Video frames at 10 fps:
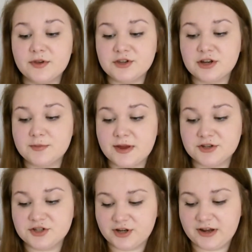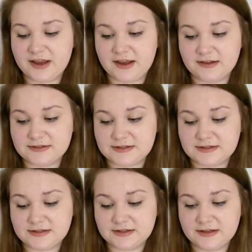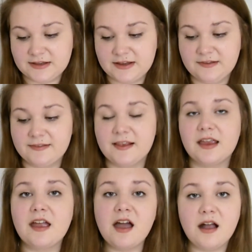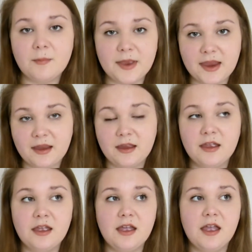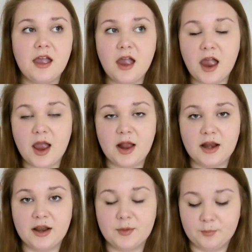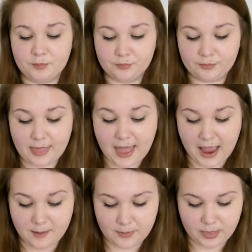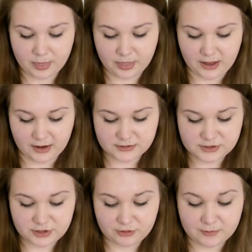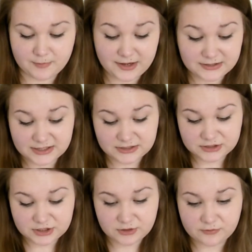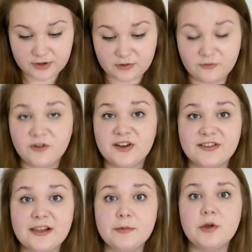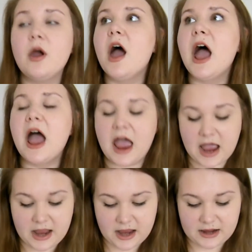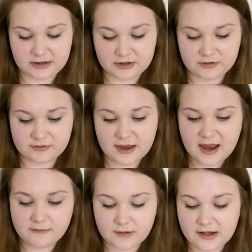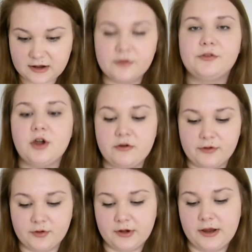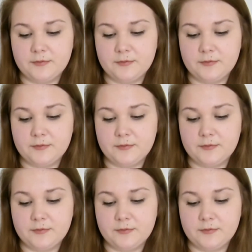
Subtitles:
So as you can imagine, it is a calming app that you can meditate to, that you can fall asleep to, and they have like little stories on